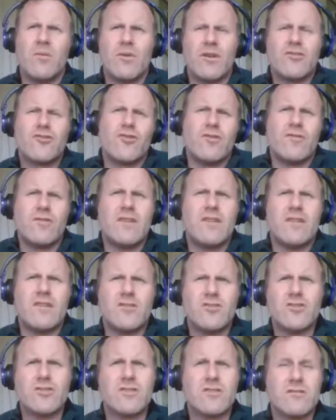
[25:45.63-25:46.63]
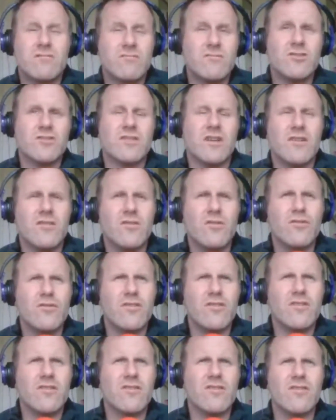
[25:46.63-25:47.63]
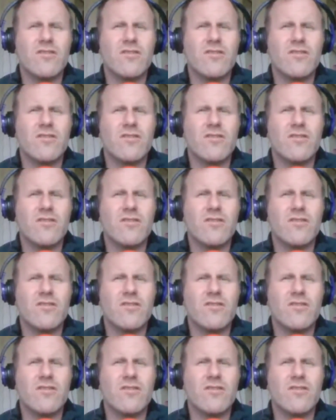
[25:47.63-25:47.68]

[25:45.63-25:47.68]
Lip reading: But I drove in there just out of nosiness,